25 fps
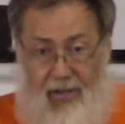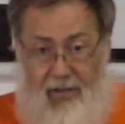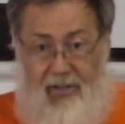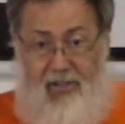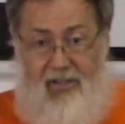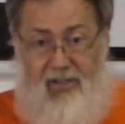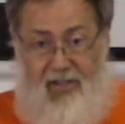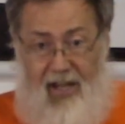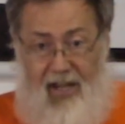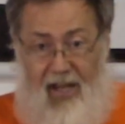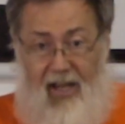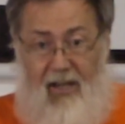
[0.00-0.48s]

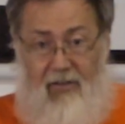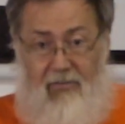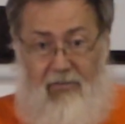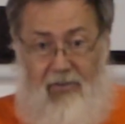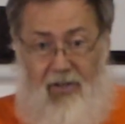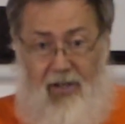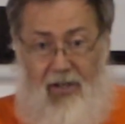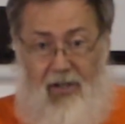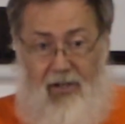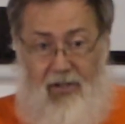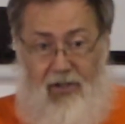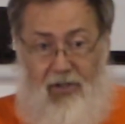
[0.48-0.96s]
and
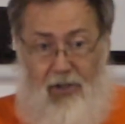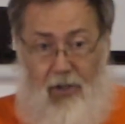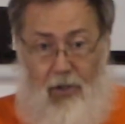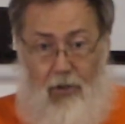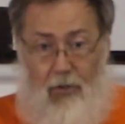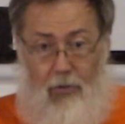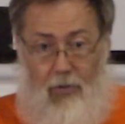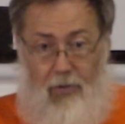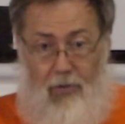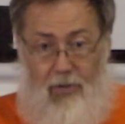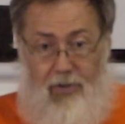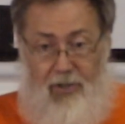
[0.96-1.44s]
save their
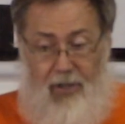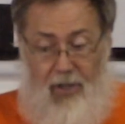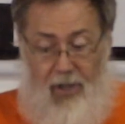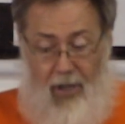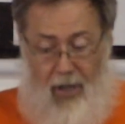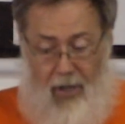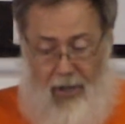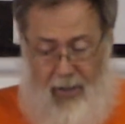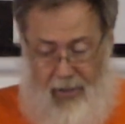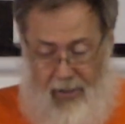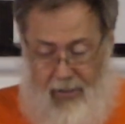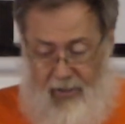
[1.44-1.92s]
souls
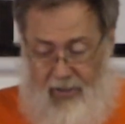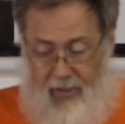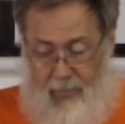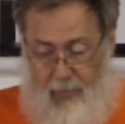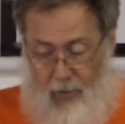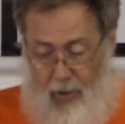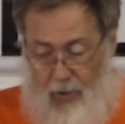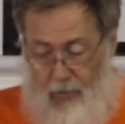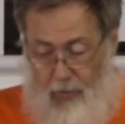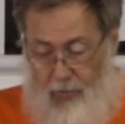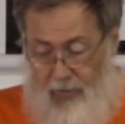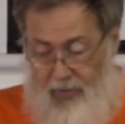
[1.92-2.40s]

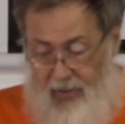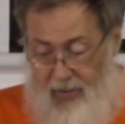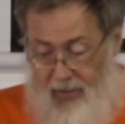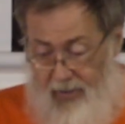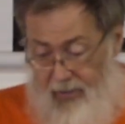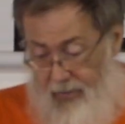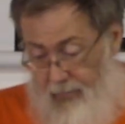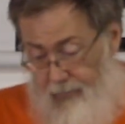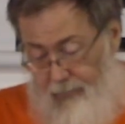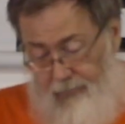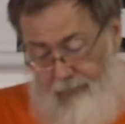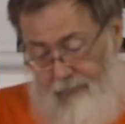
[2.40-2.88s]
in the
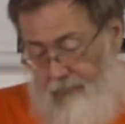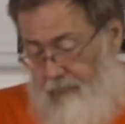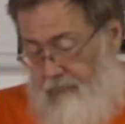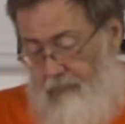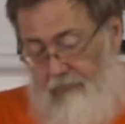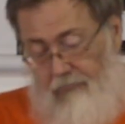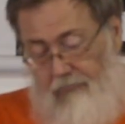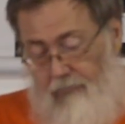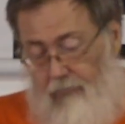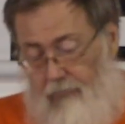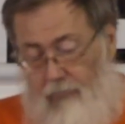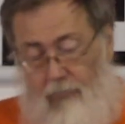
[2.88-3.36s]
process.
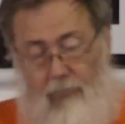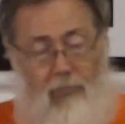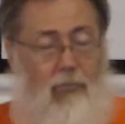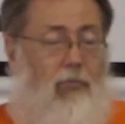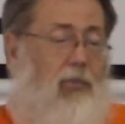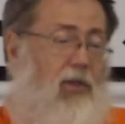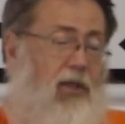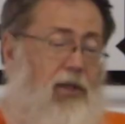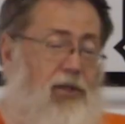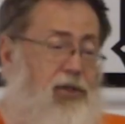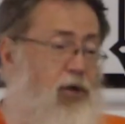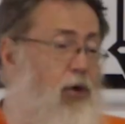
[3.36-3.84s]

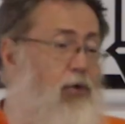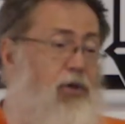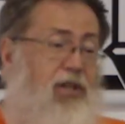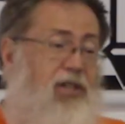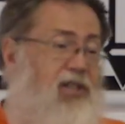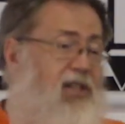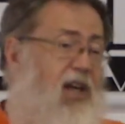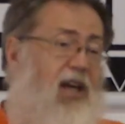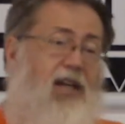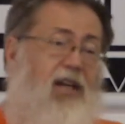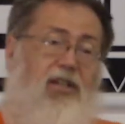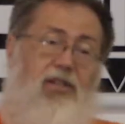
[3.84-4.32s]

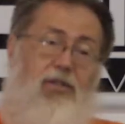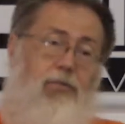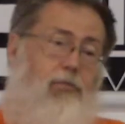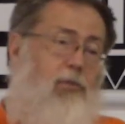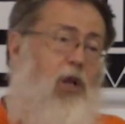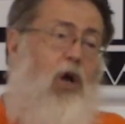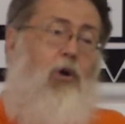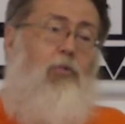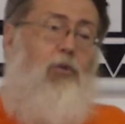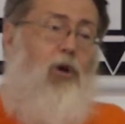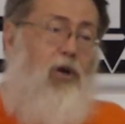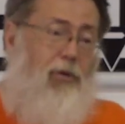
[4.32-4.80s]
So he
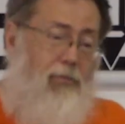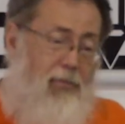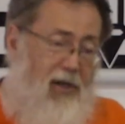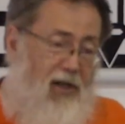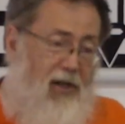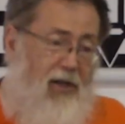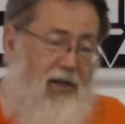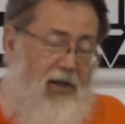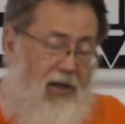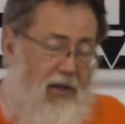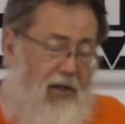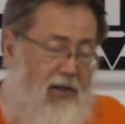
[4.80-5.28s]
says, no
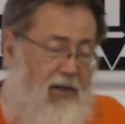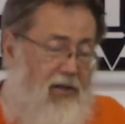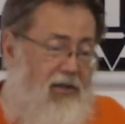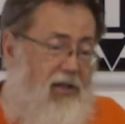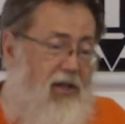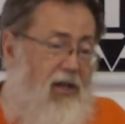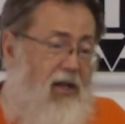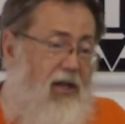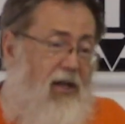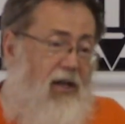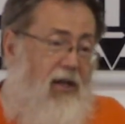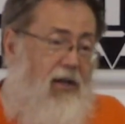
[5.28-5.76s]
more
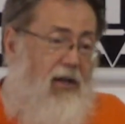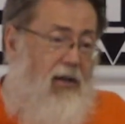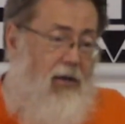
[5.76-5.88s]
miracles.